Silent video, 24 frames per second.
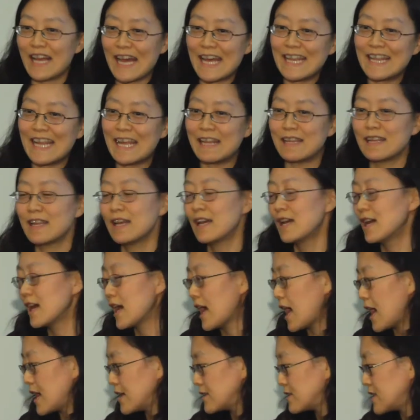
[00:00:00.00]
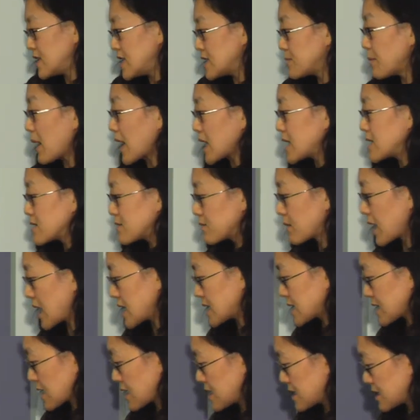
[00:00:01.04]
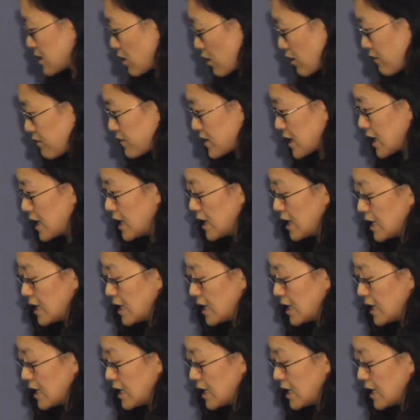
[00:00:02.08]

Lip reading: and then these mechanisms get conserved.